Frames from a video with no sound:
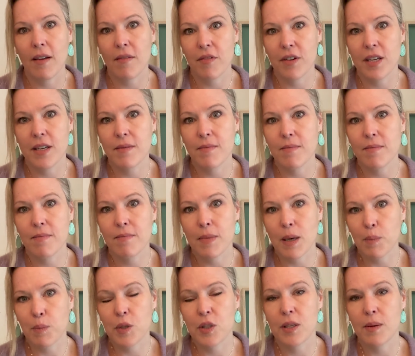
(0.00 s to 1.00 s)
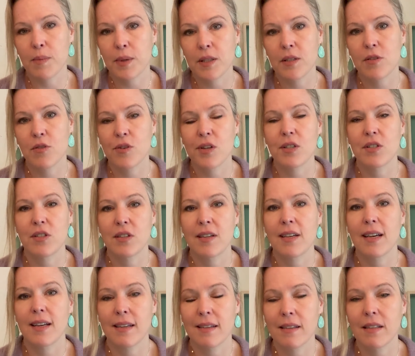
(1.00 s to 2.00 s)
every membership into trust your
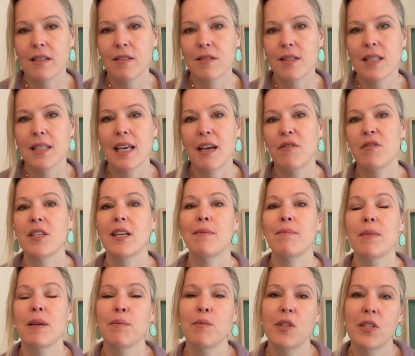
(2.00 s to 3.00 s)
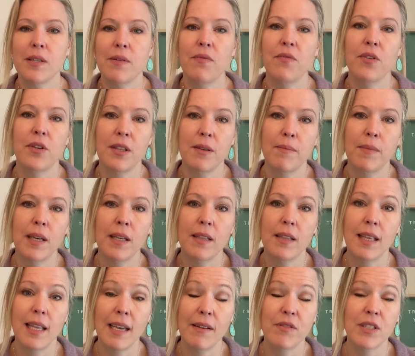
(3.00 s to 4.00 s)
gut includes a lifetime membership for the,
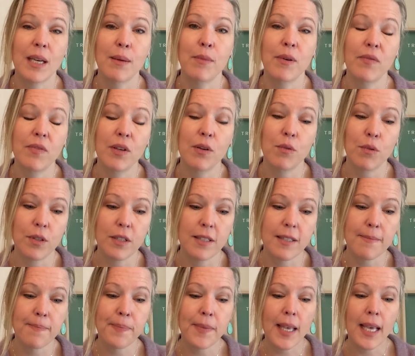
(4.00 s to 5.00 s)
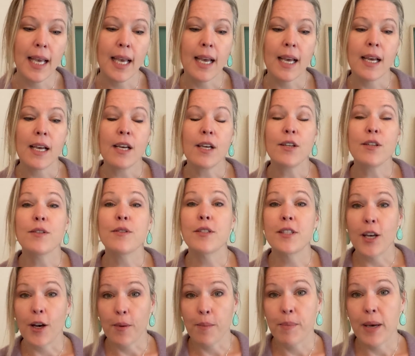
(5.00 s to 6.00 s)
the lifetime of the course
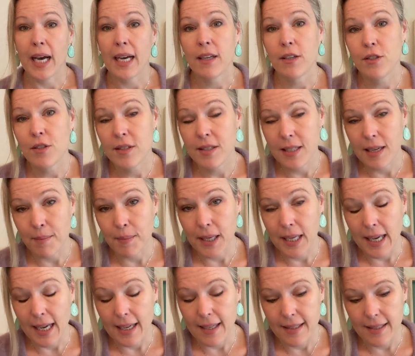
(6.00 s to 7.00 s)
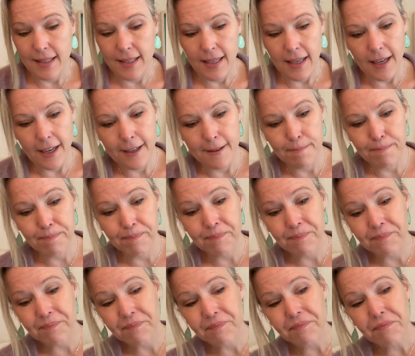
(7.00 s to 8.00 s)
so back to stomach acid um,
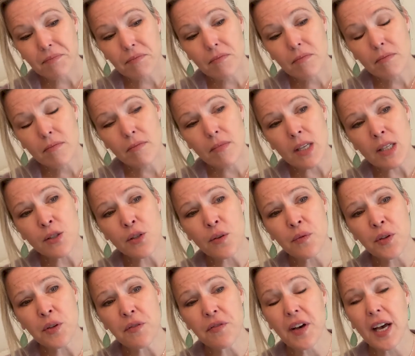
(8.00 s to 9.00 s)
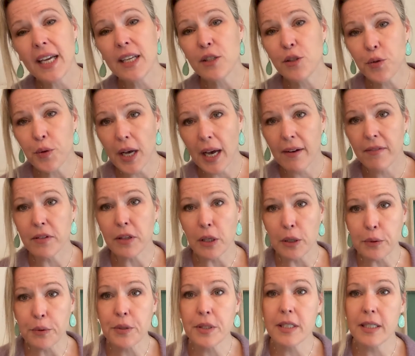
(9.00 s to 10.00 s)
so if you find you have
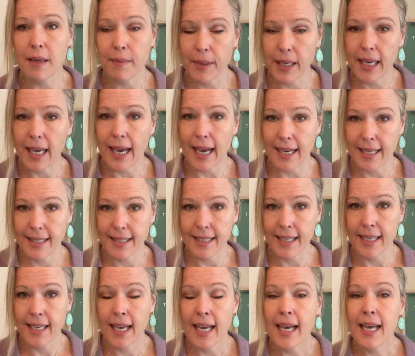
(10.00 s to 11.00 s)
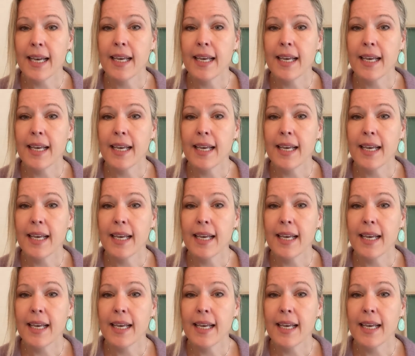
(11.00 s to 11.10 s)
low stomach acid